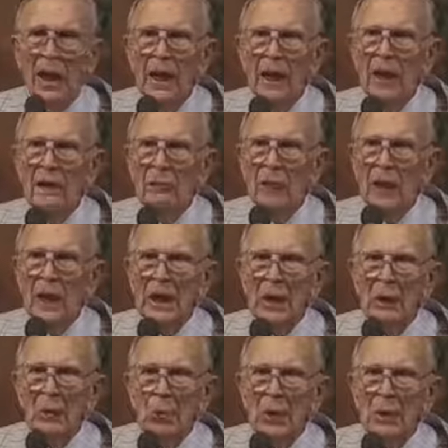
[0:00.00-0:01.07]
And he
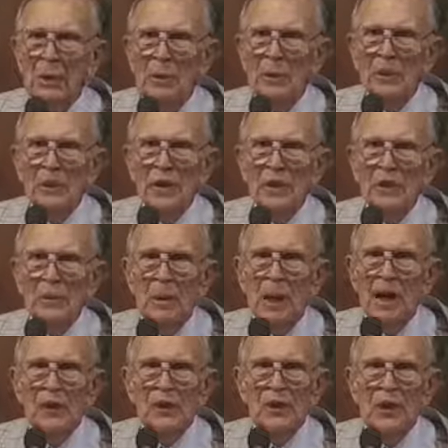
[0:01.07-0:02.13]
began to weep. He said, It's
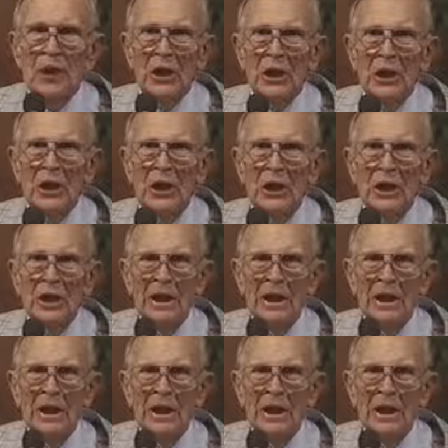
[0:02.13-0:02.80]
my son.